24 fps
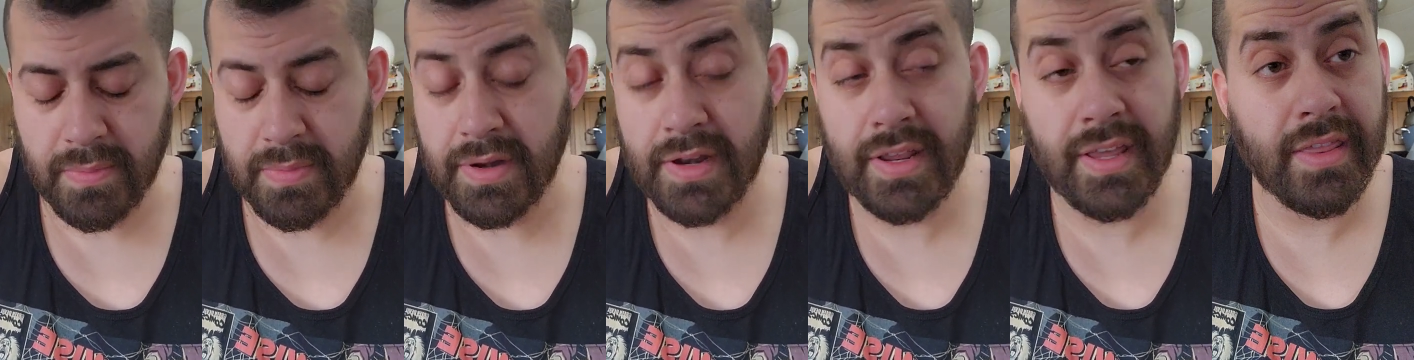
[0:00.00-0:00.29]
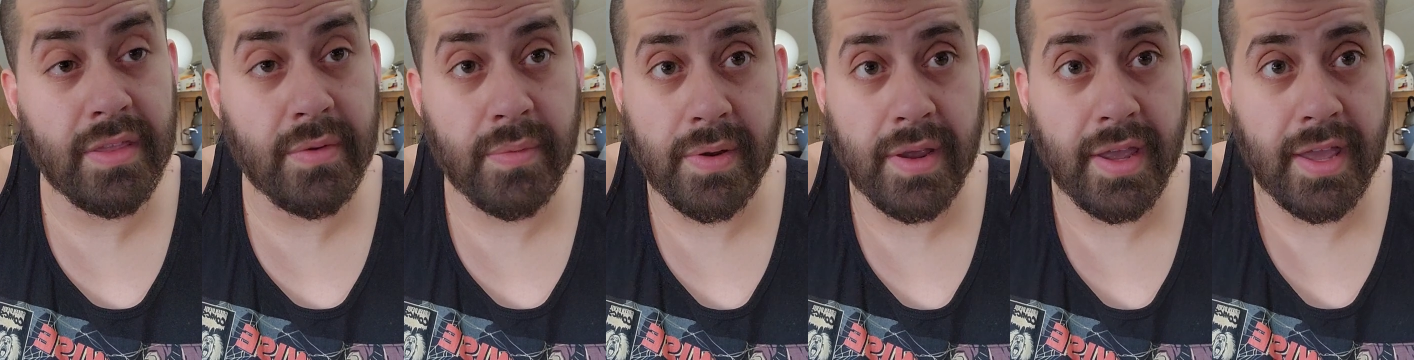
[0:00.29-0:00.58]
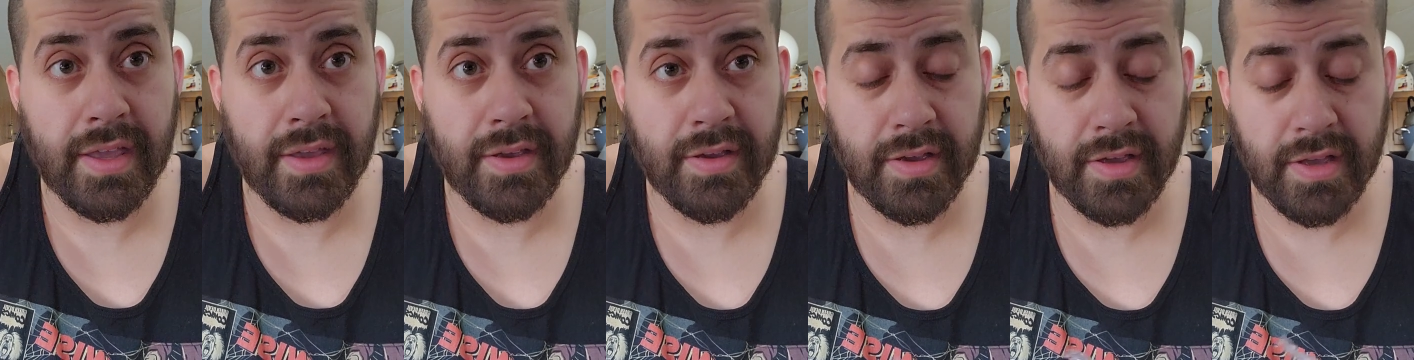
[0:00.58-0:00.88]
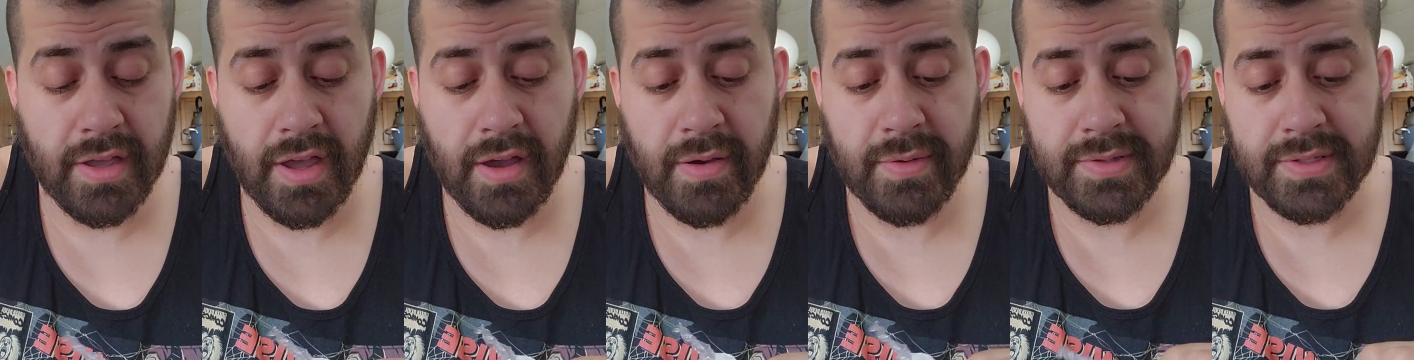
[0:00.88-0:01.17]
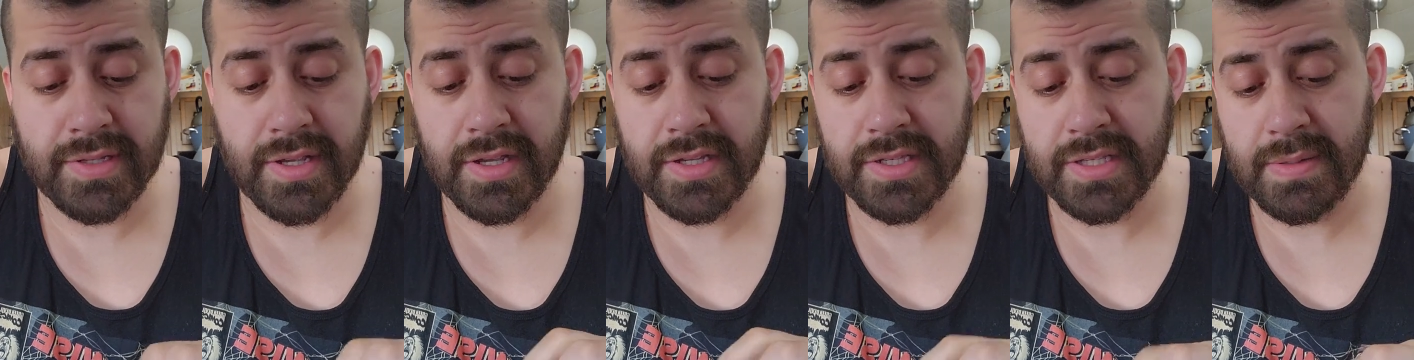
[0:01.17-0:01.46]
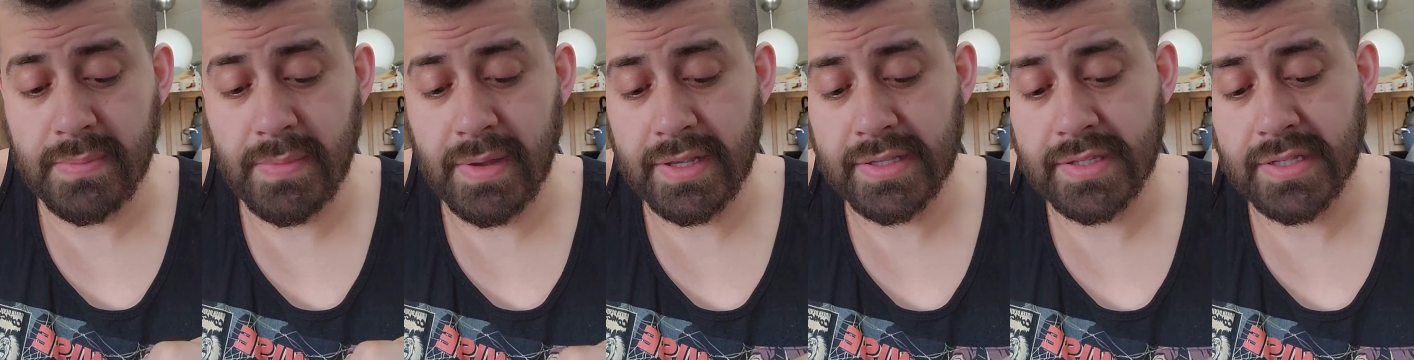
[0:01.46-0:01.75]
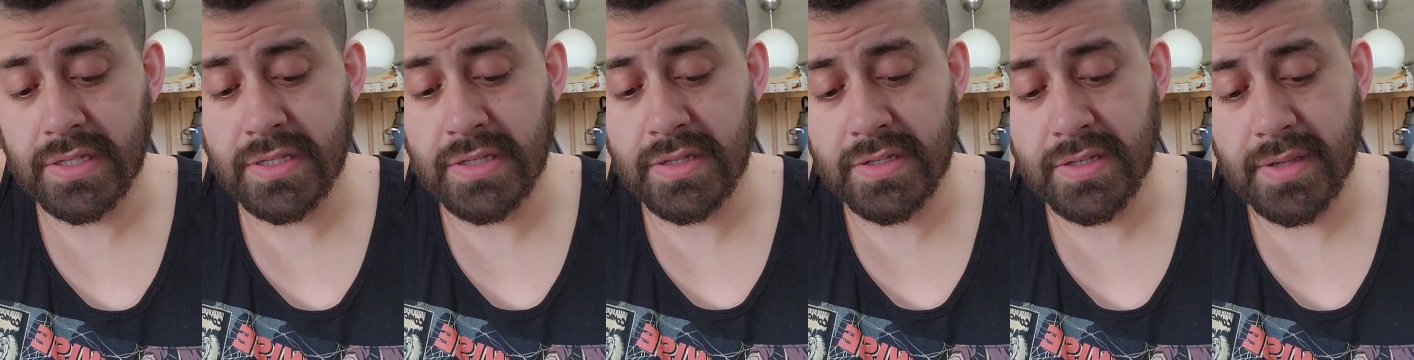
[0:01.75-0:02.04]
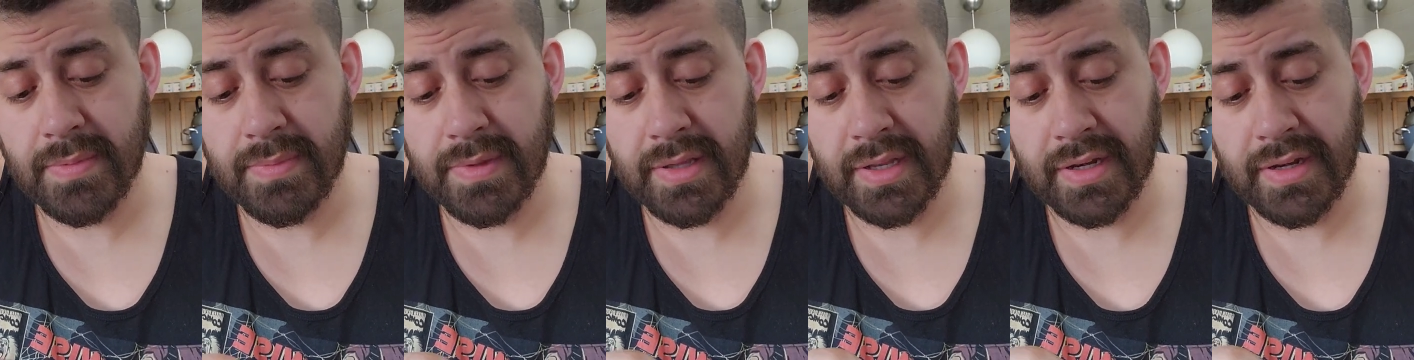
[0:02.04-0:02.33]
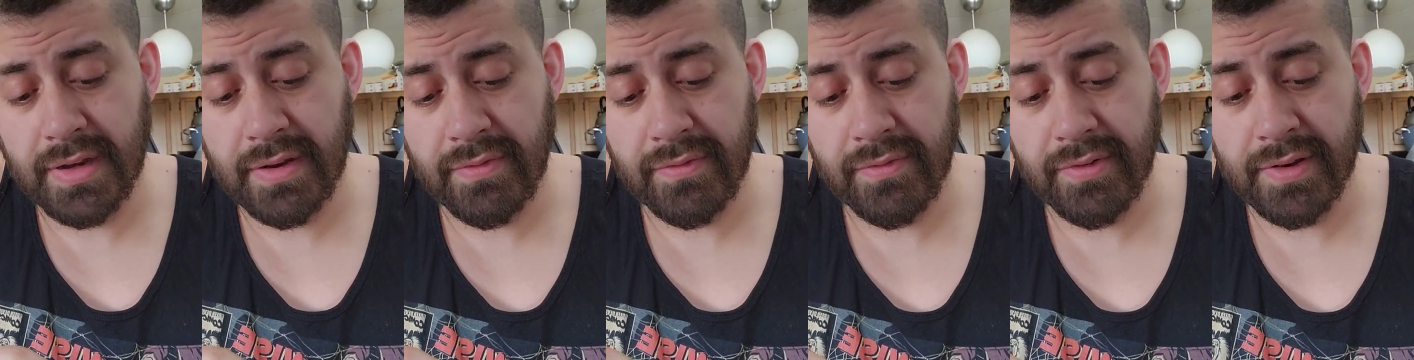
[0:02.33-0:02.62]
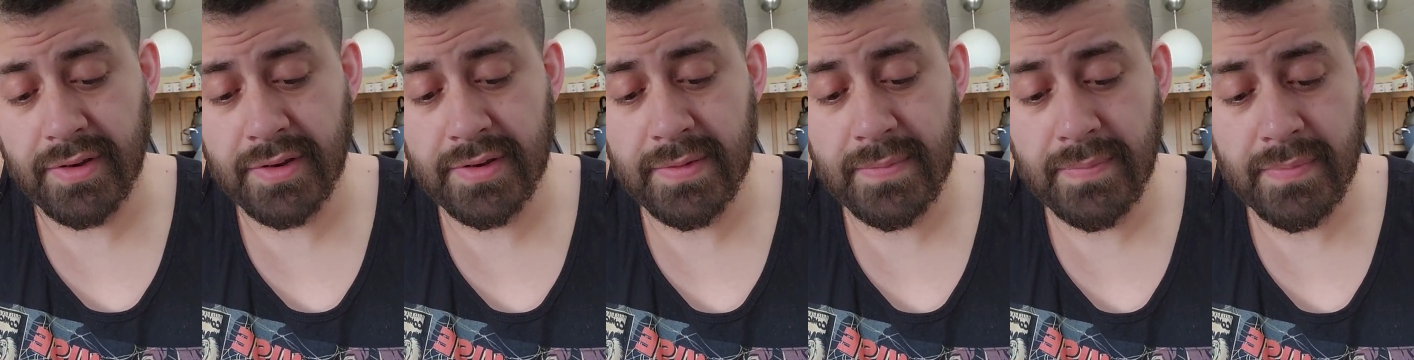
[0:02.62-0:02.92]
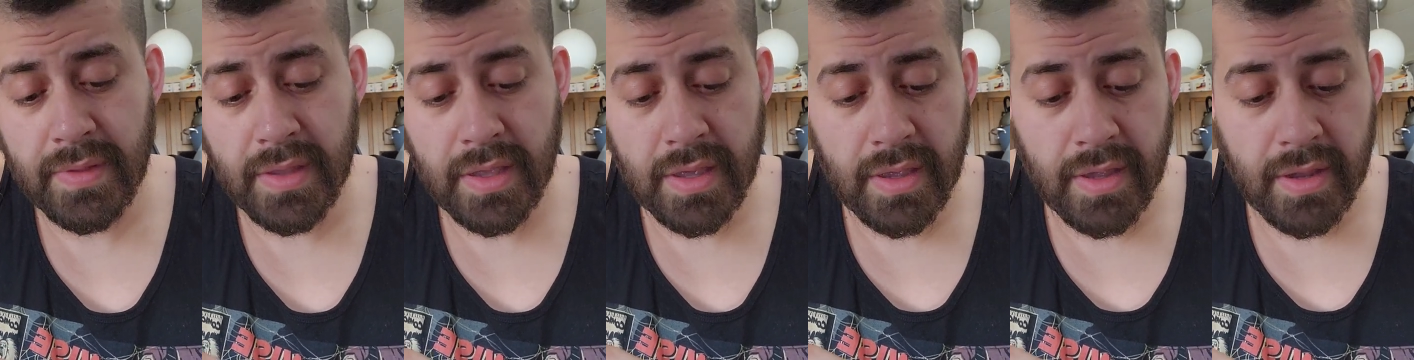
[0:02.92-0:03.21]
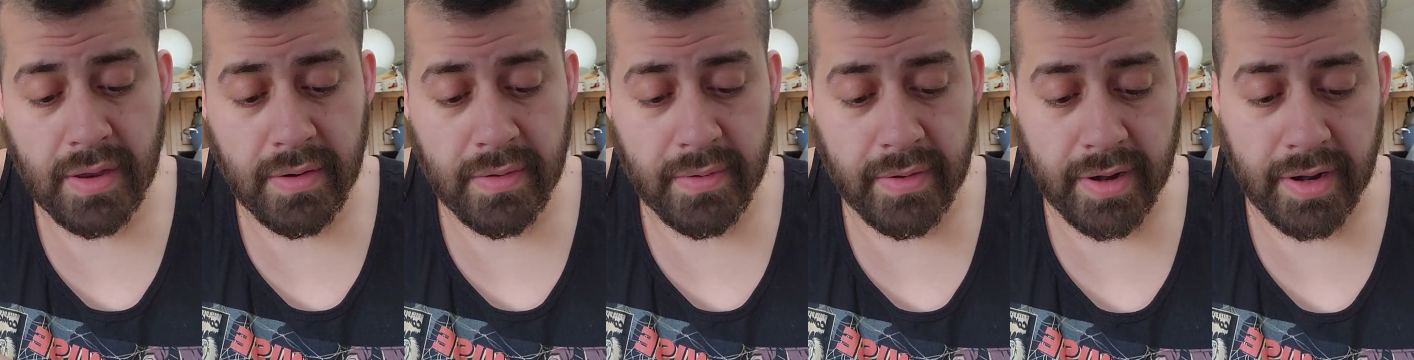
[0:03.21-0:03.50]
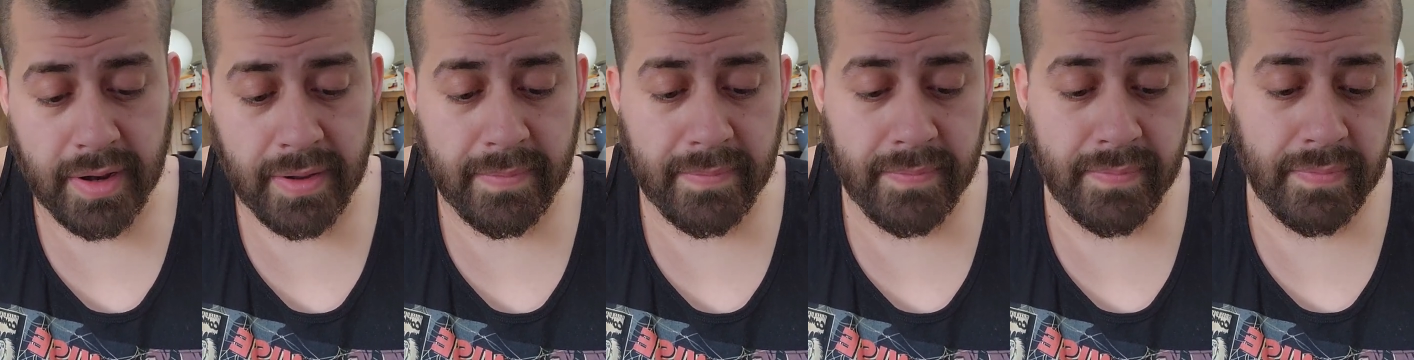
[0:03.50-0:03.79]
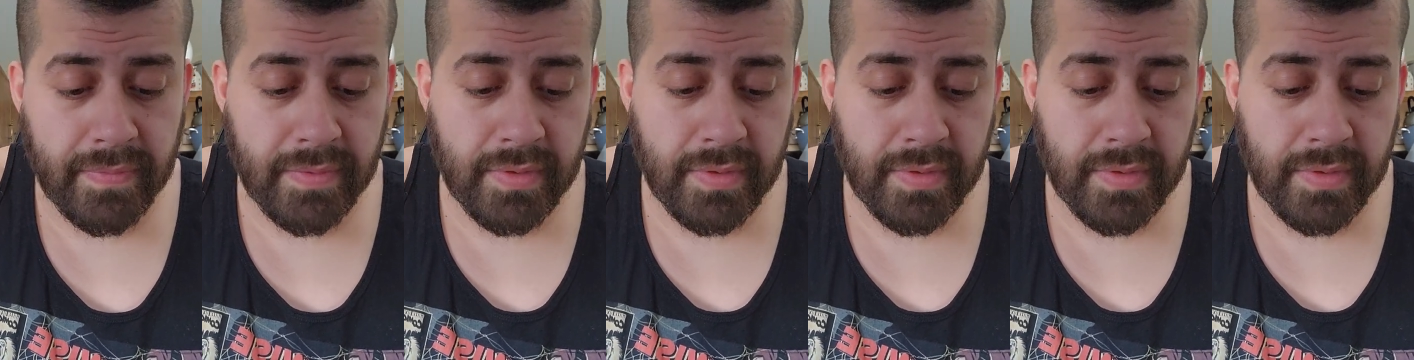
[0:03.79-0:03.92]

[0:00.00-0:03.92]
But either way, you always customize it to something different, right?